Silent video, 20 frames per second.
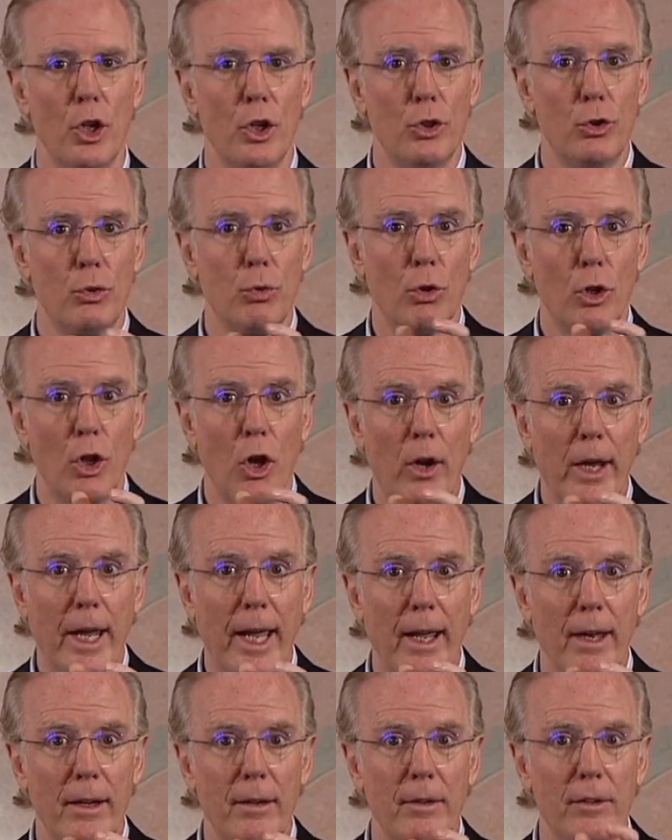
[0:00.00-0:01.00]
to lock
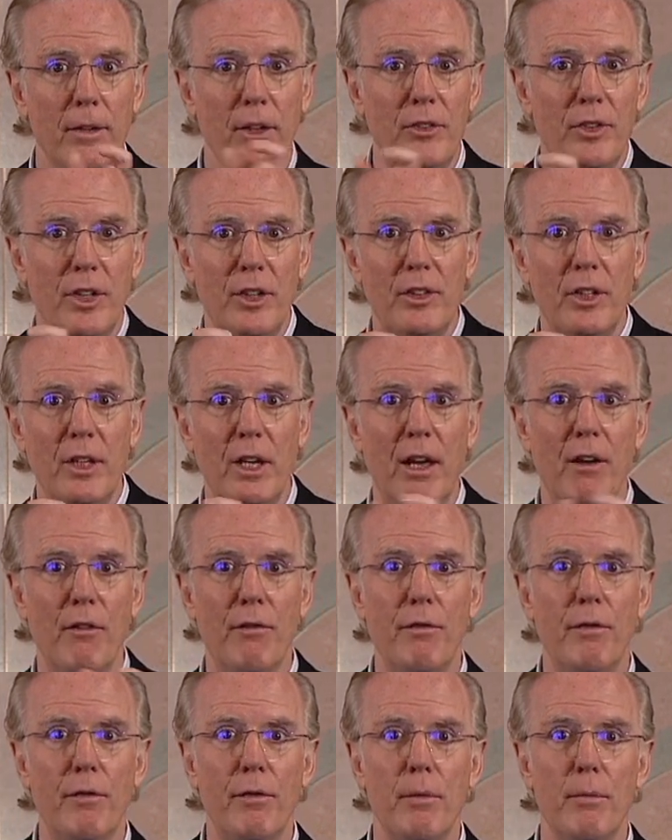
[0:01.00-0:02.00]
in the
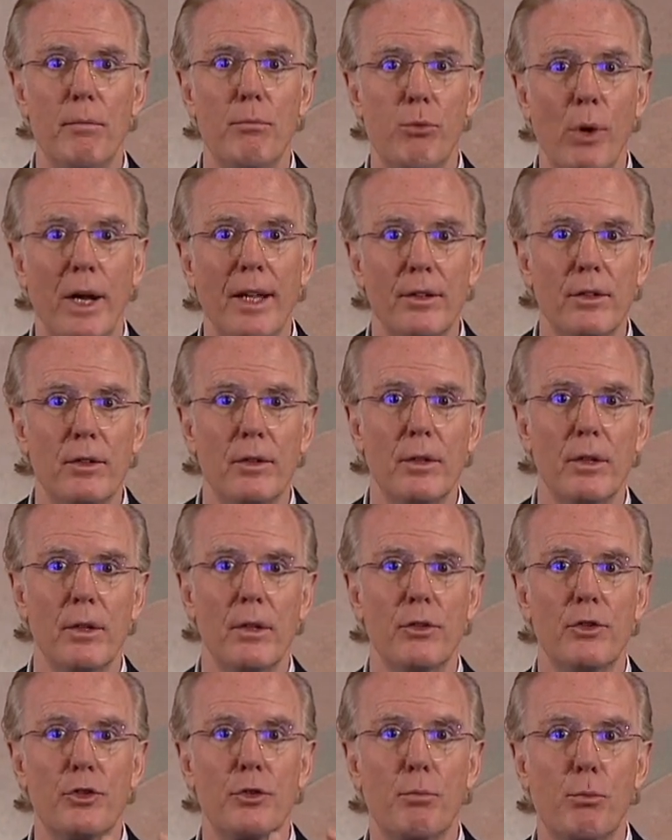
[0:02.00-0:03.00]
TTF Brent
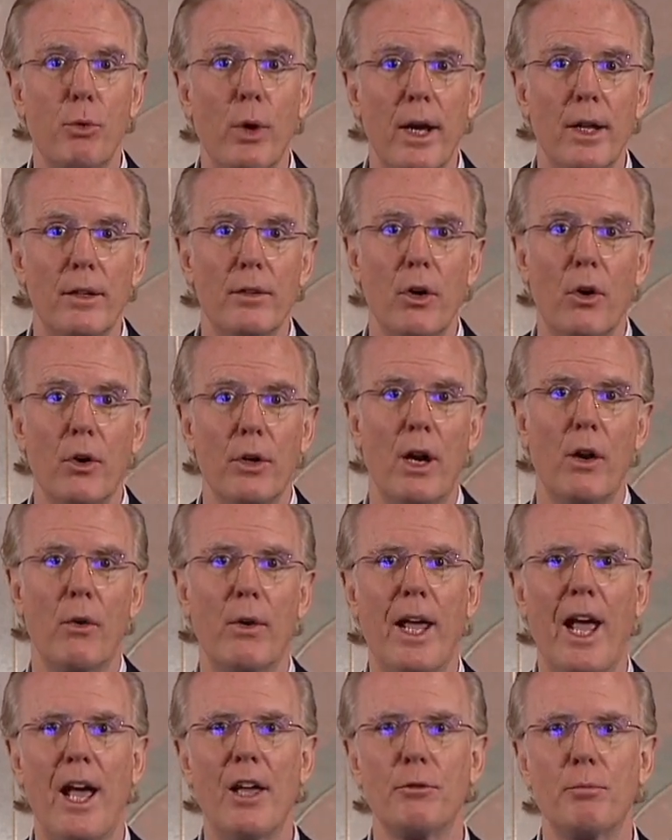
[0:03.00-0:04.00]
spread on our
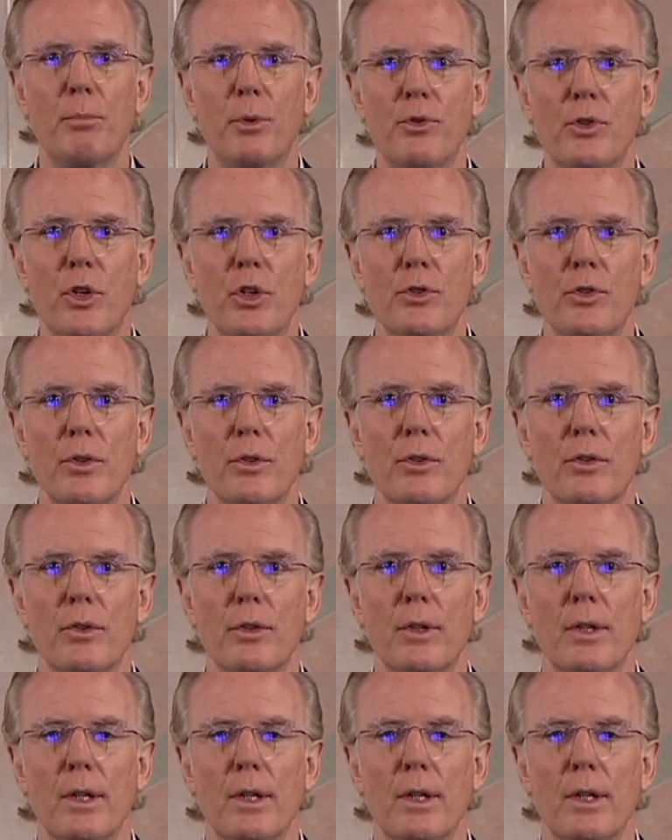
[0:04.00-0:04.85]
gas positions.